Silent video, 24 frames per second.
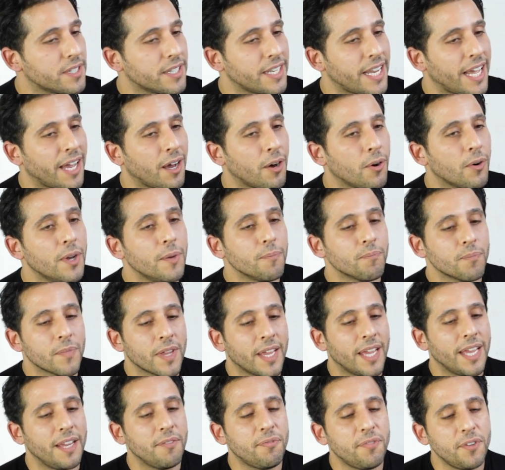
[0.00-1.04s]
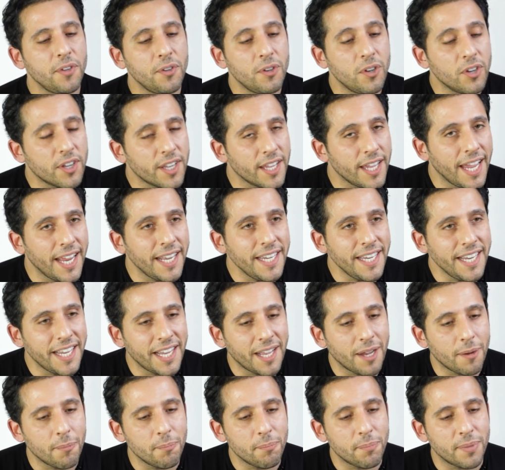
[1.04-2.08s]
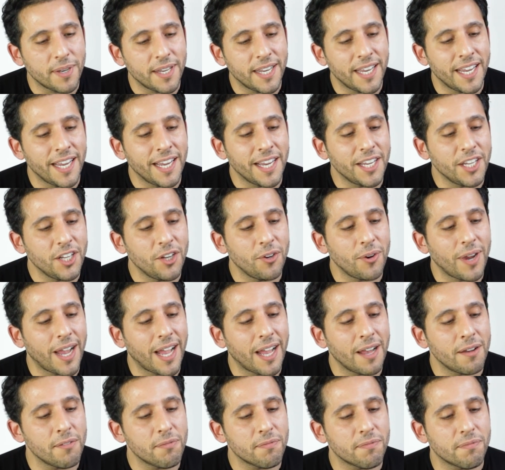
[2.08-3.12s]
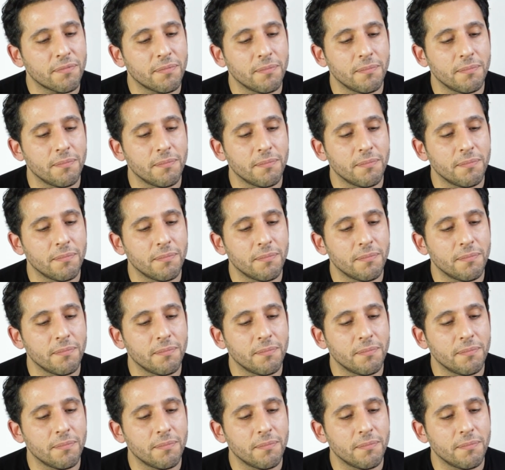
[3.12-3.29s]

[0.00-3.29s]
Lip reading: Now, if you look at any company, you have...